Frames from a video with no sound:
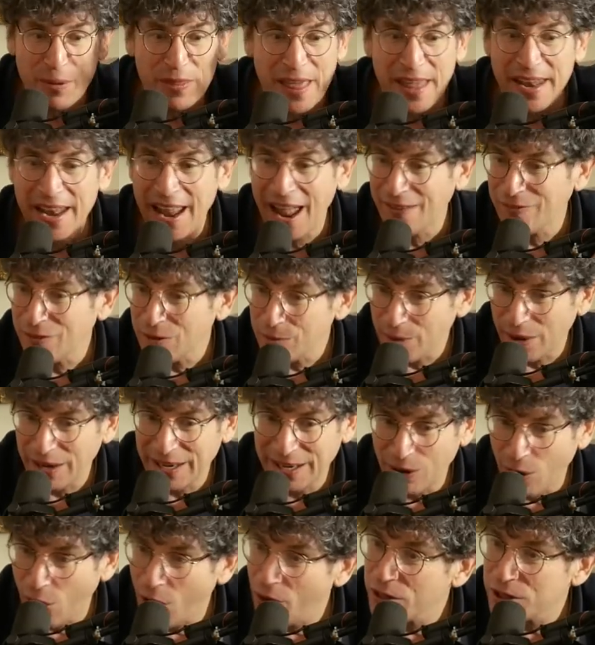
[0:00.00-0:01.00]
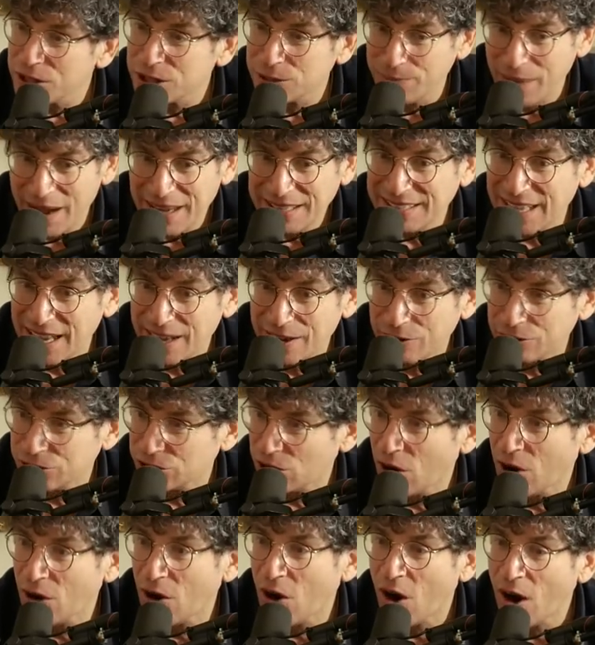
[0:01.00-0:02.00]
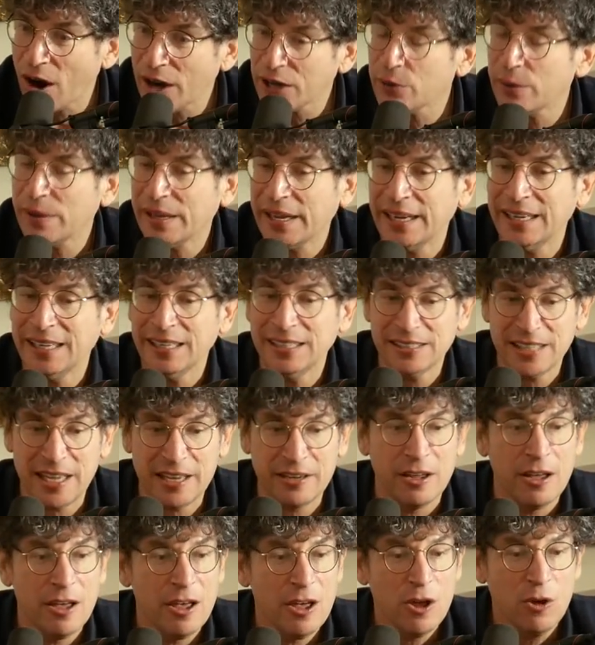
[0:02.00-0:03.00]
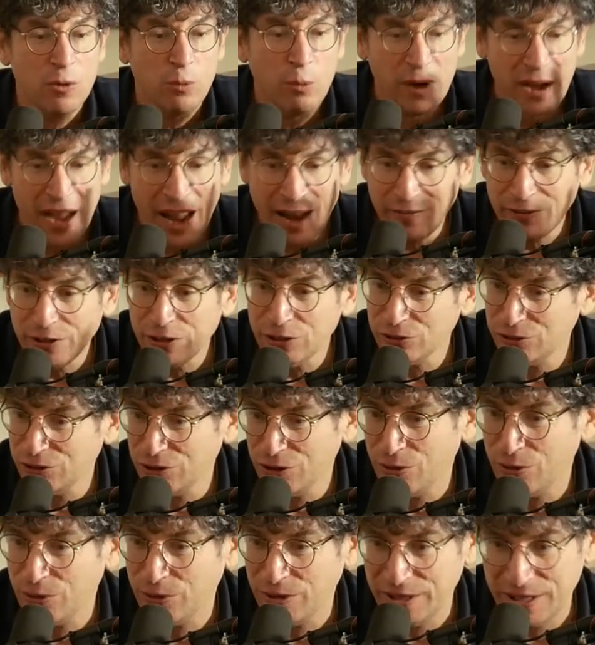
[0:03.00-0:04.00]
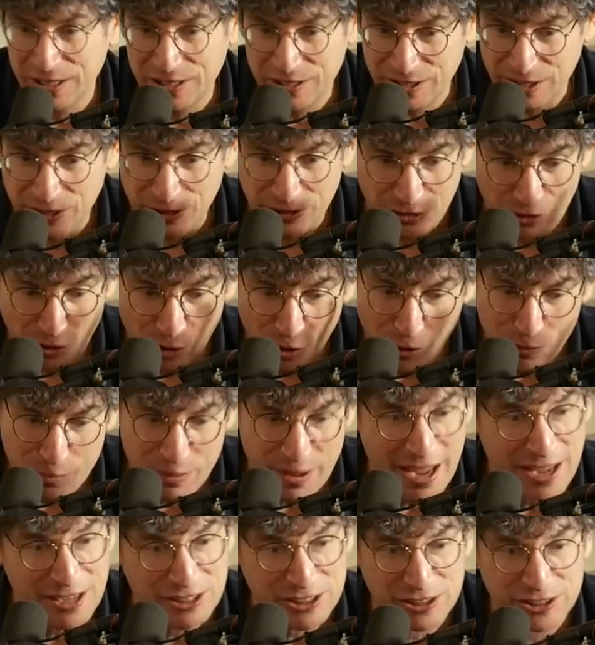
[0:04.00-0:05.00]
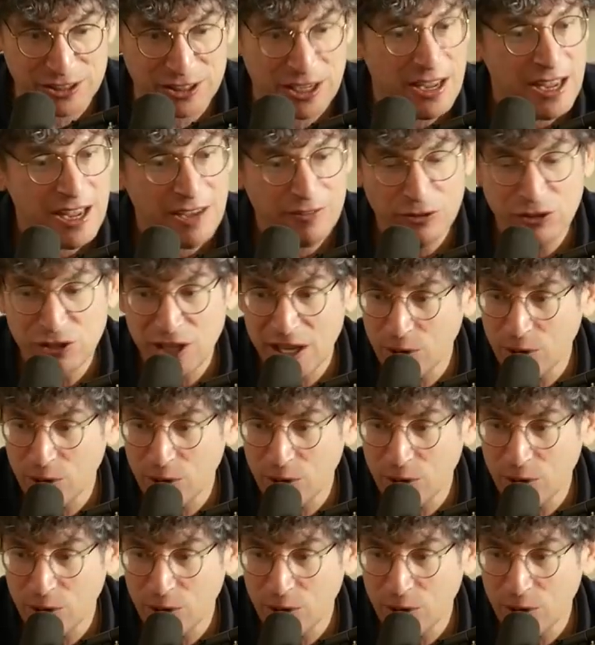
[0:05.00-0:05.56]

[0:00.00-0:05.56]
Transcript: But then everybody, all the spectators are arguing. And he said, whatever you do, the, the, the whole page is if you